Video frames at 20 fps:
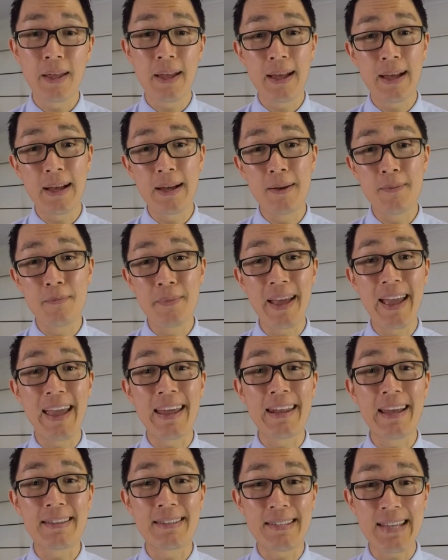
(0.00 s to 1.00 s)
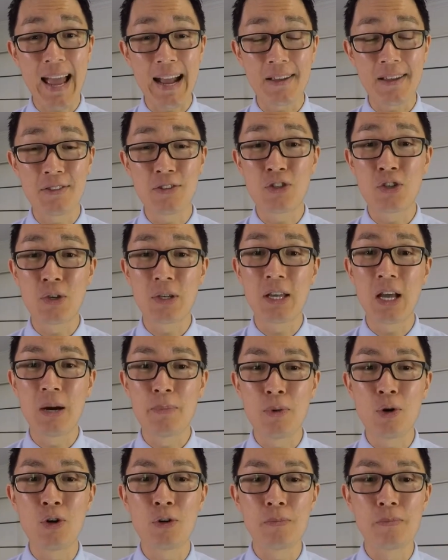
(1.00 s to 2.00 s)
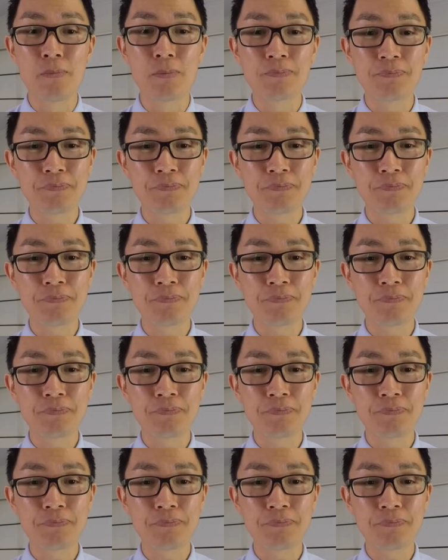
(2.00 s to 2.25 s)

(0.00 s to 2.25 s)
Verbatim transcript: um, an attack to come on.